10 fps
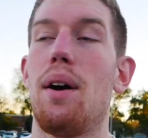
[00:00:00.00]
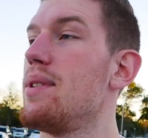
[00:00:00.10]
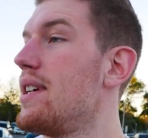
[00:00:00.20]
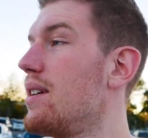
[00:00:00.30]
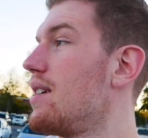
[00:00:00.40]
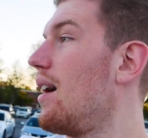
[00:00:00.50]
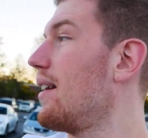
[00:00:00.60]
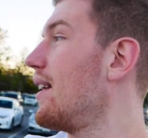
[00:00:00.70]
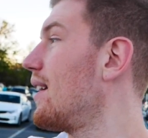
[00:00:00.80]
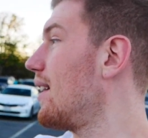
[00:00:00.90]
I was here
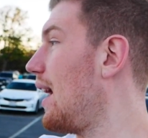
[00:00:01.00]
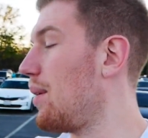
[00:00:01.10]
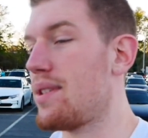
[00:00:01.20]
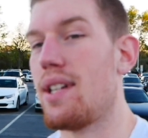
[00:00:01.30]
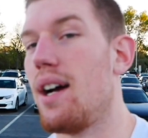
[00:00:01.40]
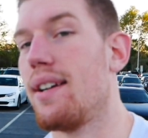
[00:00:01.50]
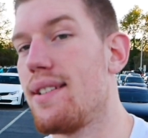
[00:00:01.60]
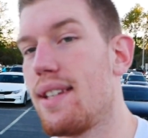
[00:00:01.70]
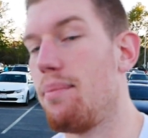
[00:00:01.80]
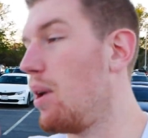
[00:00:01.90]
talking. I was talking
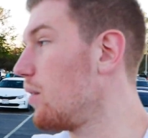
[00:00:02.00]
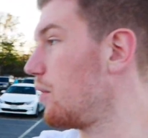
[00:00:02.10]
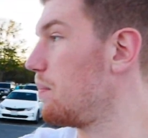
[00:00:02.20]
to the beautiful